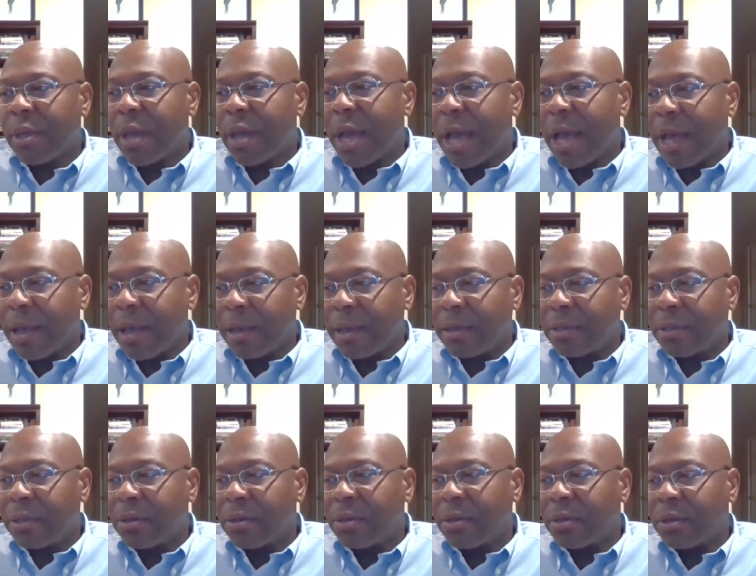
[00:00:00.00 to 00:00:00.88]
uh,
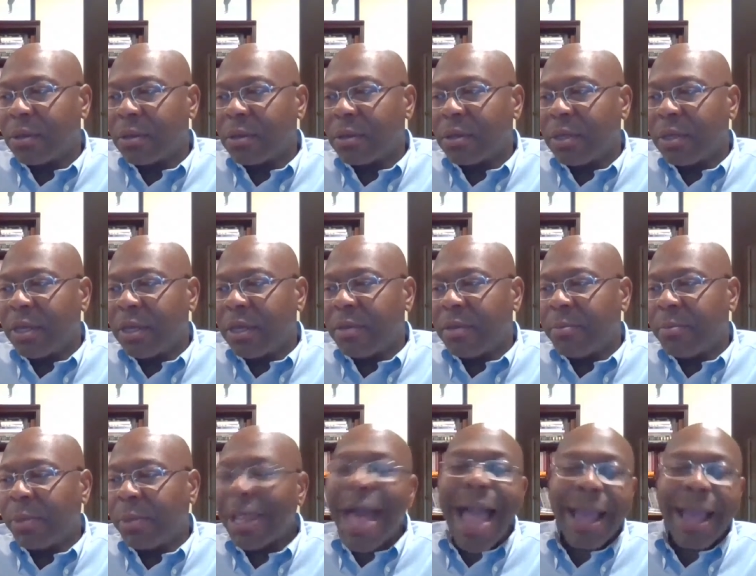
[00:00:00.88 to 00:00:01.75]

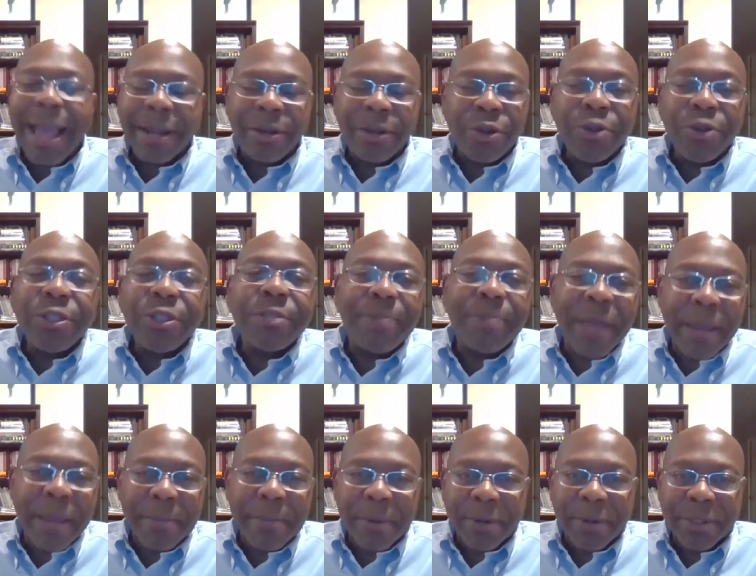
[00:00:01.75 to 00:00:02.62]
black
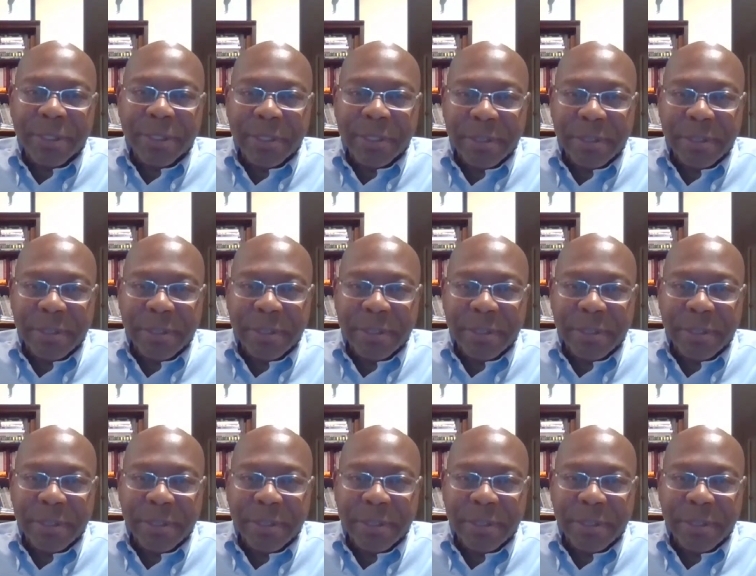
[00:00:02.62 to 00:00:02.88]
newspapers